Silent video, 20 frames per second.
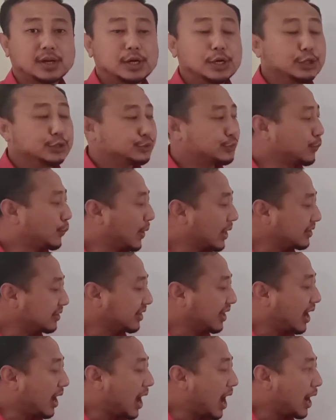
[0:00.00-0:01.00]
So when
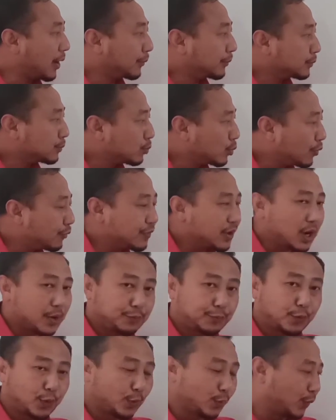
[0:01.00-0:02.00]
they are moving
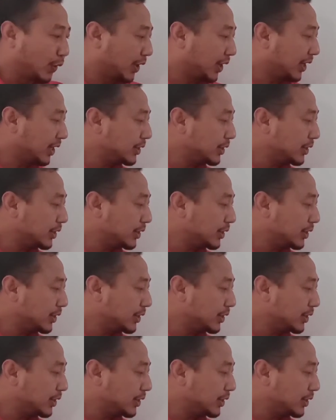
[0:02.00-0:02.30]
forward,